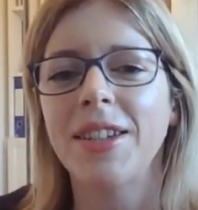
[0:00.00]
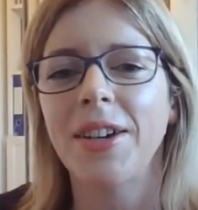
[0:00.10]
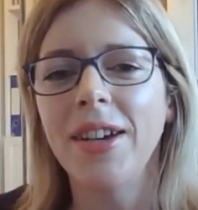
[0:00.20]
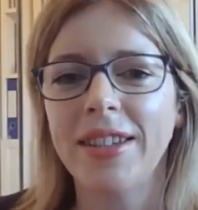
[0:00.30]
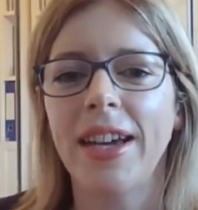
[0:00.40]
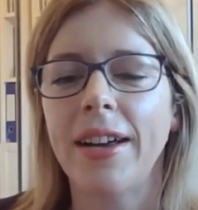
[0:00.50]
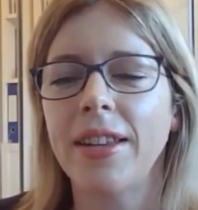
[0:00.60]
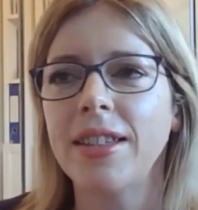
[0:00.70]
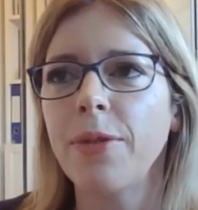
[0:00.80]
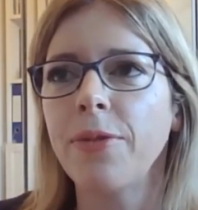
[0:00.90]
So, yeah,
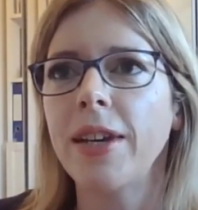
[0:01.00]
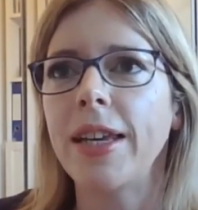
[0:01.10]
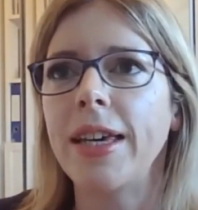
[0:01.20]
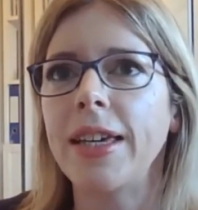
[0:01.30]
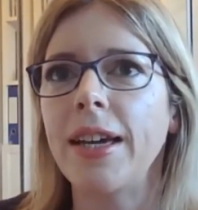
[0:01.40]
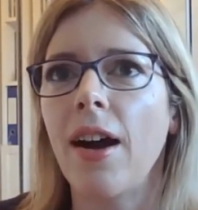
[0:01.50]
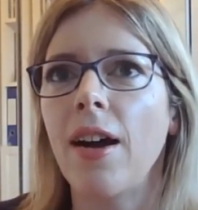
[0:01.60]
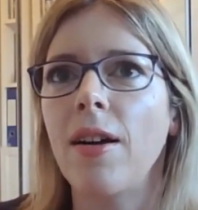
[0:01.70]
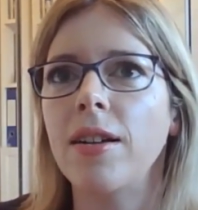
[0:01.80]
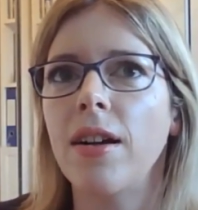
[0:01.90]
there's definitely
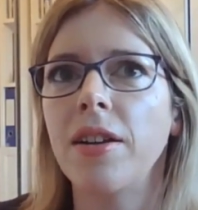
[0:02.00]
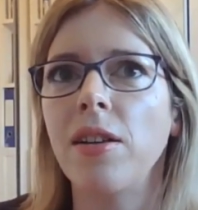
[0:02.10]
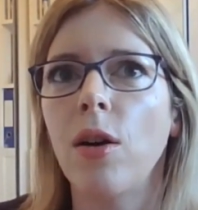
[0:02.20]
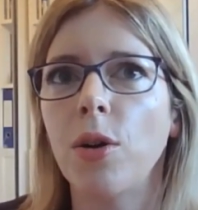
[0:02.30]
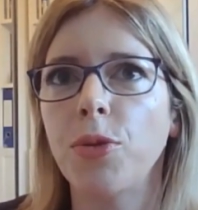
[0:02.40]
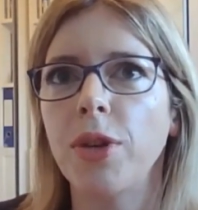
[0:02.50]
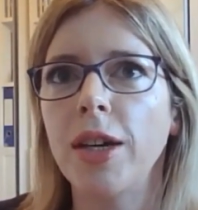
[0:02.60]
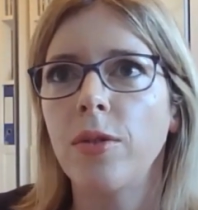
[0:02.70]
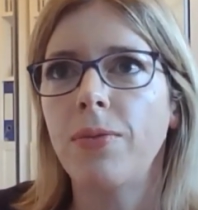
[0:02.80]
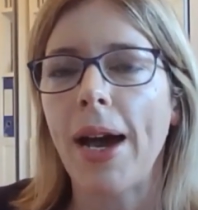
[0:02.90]
a lot of
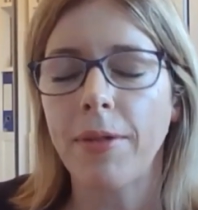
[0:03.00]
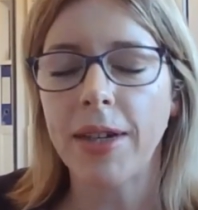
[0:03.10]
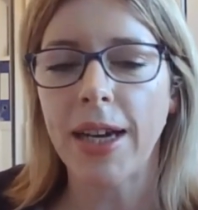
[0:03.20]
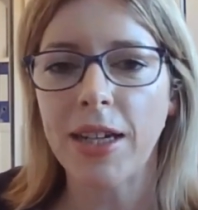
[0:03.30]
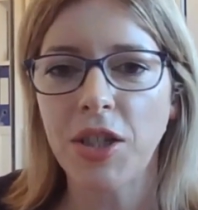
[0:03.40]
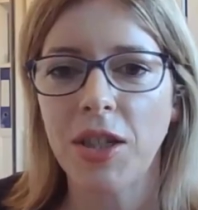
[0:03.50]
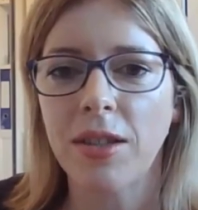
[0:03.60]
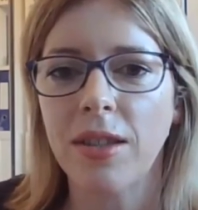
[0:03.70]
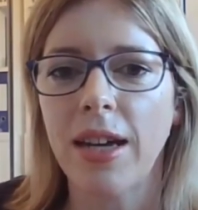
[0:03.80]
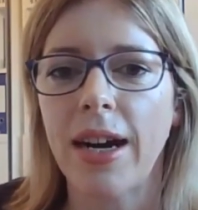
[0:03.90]

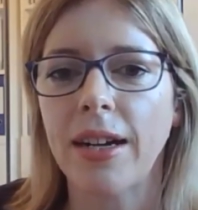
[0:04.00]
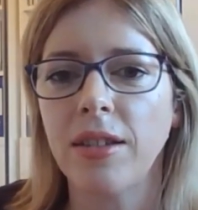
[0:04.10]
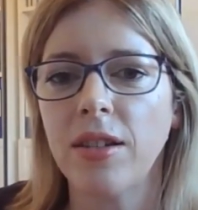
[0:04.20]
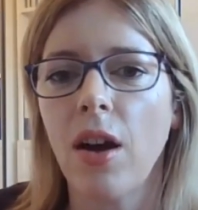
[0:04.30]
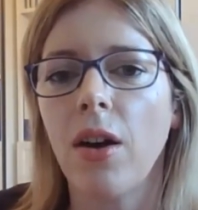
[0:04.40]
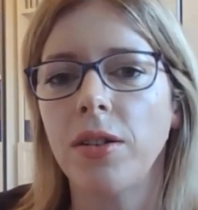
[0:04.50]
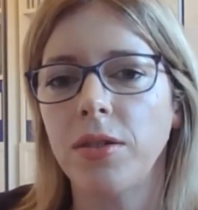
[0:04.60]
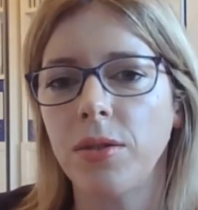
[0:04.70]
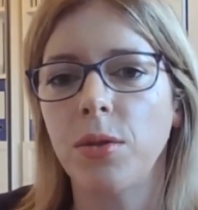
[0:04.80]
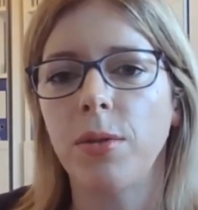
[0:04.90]
variation that
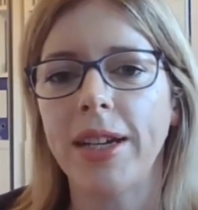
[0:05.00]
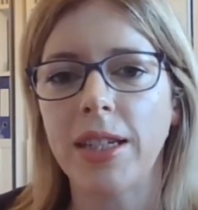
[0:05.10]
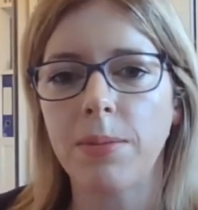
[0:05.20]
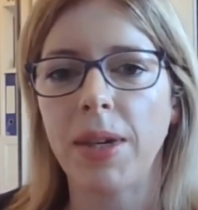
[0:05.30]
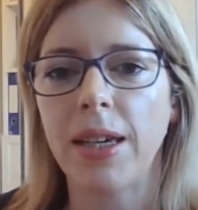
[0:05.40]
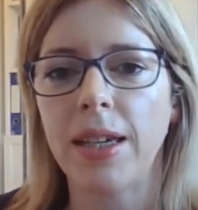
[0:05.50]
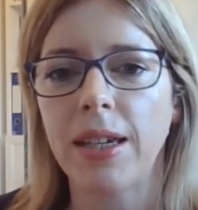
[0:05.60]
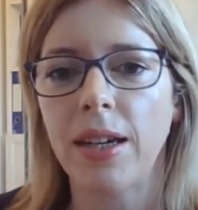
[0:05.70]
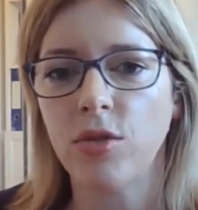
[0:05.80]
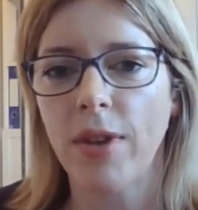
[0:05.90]
can't always
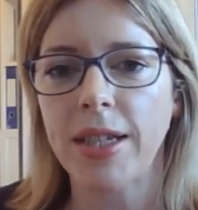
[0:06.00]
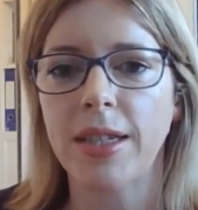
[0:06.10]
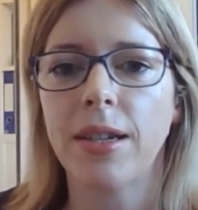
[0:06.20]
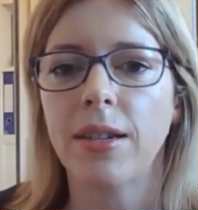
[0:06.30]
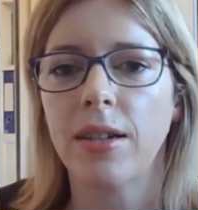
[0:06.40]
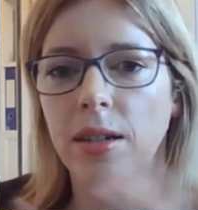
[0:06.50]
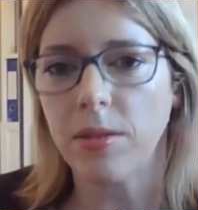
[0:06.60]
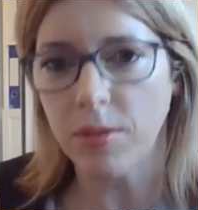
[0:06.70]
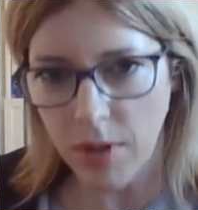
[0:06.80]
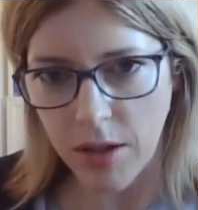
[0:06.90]
be addressed in
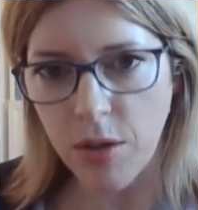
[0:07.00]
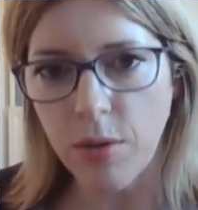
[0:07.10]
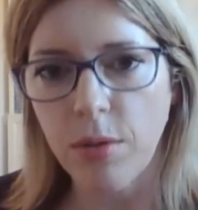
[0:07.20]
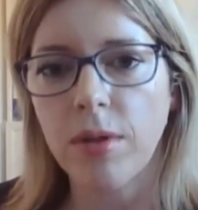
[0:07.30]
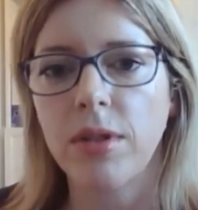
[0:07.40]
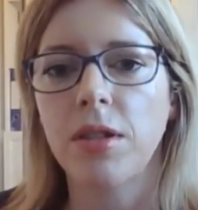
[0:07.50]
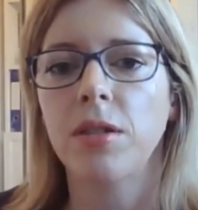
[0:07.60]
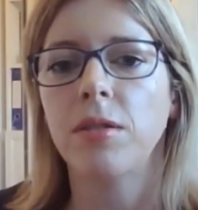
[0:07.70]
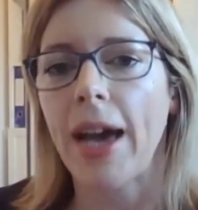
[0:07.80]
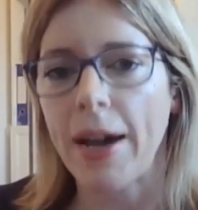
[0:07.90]
a talk
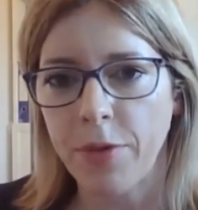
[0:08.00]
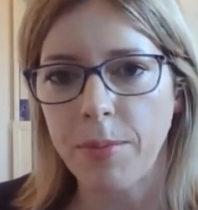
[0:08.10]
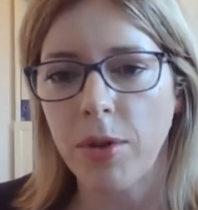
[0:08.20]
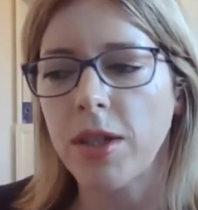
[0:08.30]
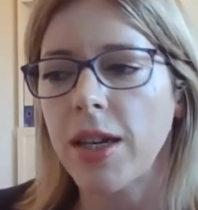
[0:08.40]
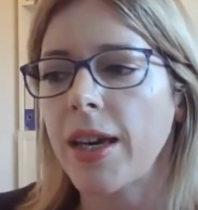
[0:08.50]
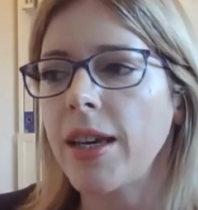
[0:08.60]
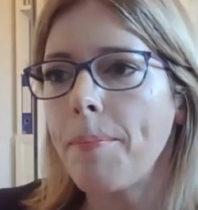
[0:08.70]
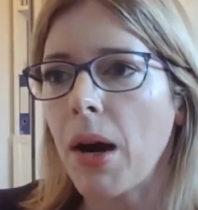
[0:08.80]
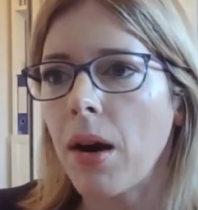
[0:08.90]
to
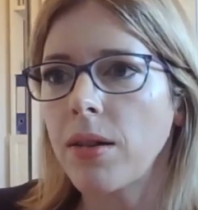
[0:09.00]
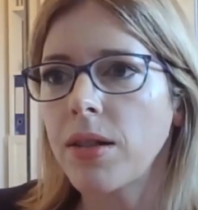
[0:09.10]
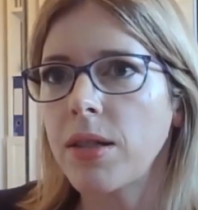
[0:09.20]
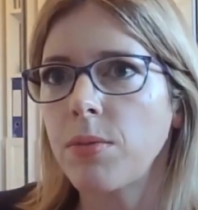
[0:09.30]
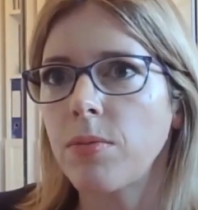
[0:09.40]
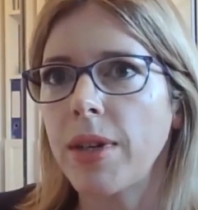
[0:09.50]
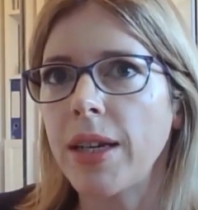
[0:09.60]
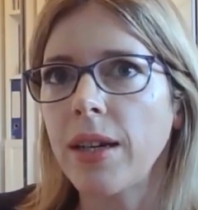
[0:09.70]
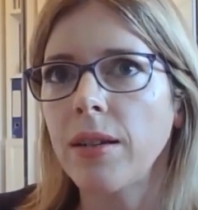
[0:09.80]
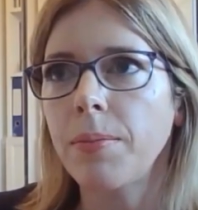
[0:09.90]
everybody, but
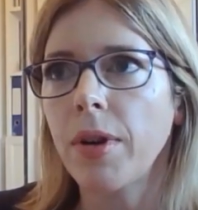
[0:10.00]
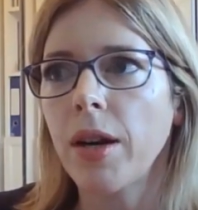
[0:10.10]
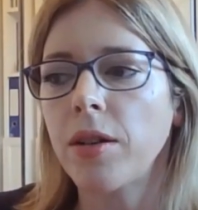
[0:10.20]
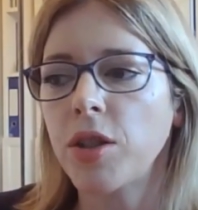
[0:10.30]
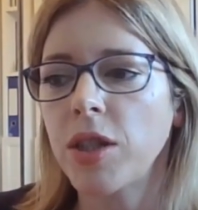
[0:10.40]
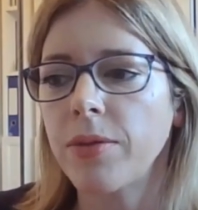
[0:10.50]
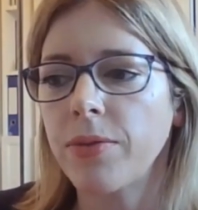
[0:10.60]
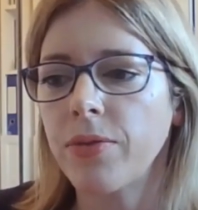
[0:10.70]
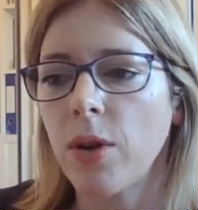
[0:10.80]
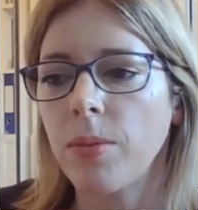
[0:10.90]
we can approach
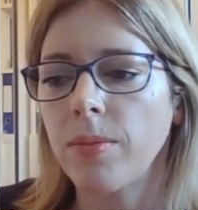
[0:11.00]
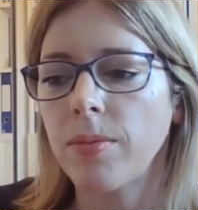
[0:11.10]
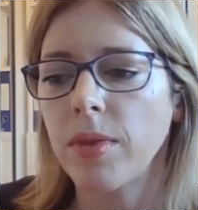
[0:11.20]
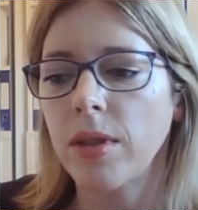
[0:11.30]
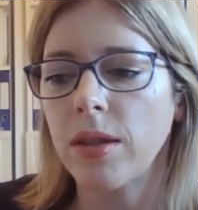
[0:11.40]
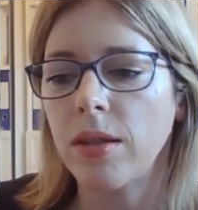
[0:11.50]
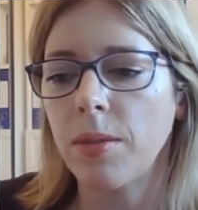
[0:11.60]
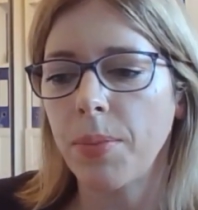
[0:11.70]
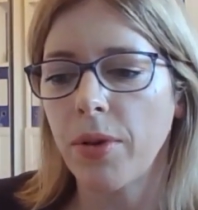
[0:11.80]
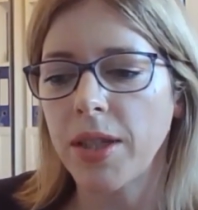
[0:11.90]
it from
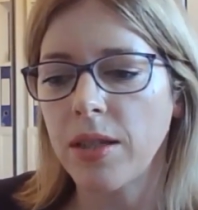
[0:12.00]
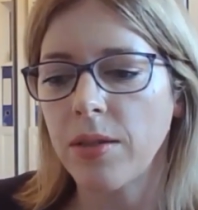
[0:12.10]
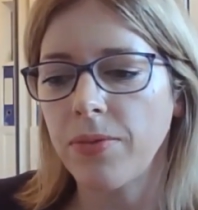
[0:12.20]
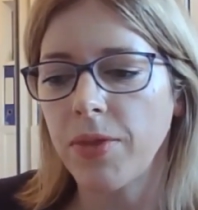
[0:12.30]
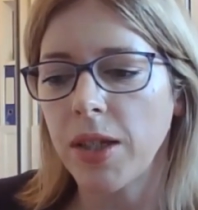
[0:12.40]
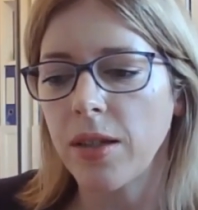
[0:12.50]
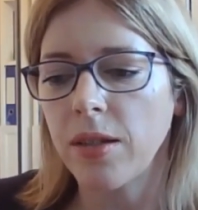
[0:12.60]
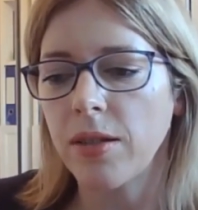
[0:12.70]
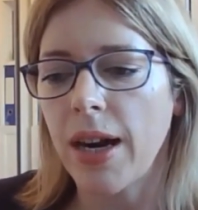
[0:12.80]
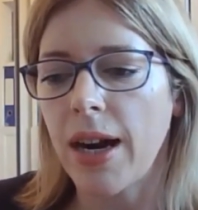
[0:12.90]
the point of
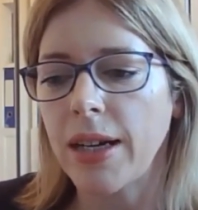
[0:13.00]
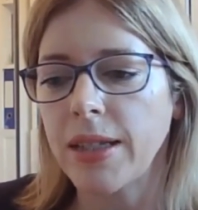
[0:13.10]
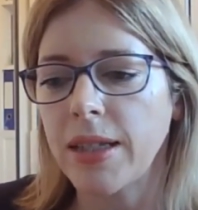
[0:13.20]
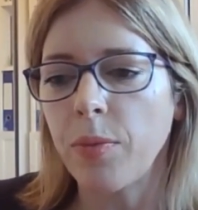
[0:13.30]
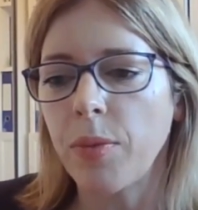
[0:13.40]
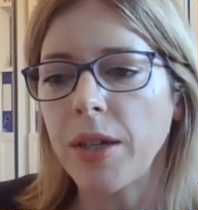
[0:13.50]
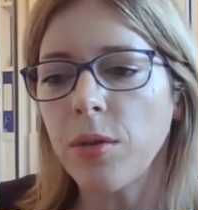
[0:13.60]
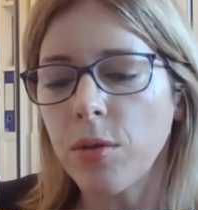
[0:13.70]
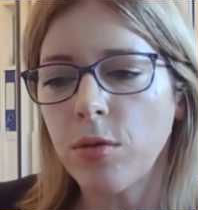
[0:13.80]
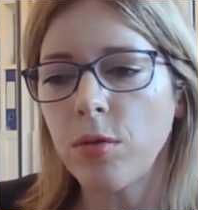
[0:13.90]
view that we
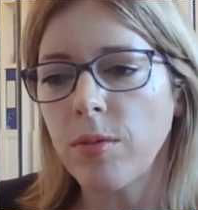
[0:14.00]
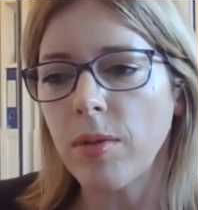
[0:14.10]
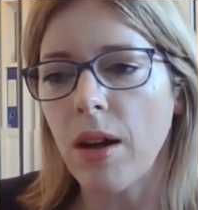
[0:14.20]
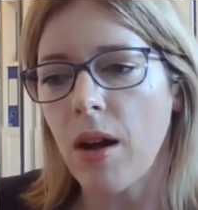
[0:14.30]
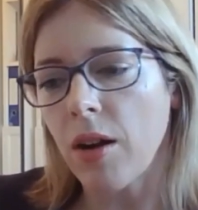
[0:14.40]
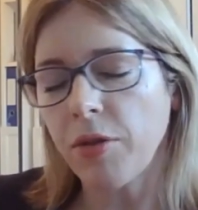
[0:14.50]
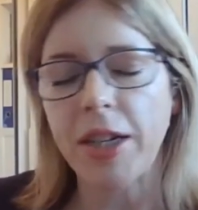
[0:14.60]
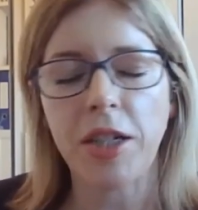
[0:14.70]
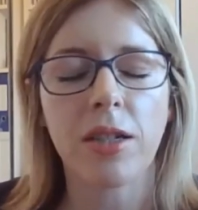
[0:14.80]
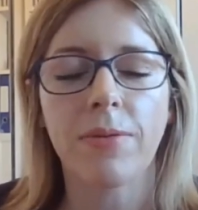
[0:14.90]
all are
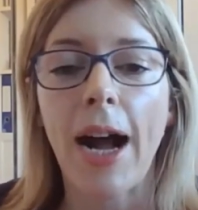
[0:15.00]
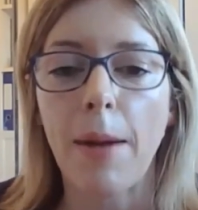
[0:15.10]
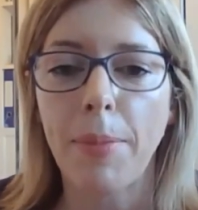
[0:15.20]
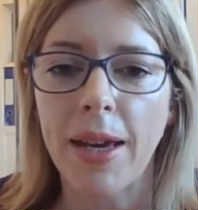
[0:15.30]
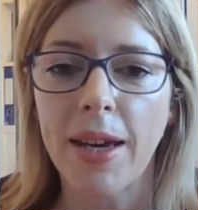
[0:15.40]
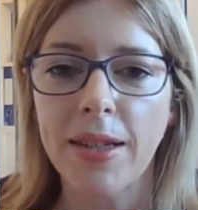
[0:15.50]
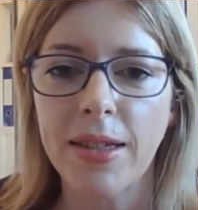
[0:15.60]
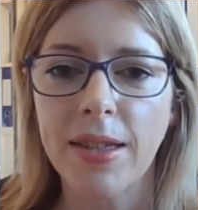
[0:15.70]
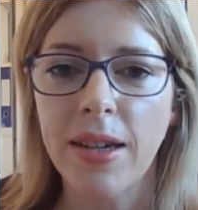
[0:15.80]
creatures of habit,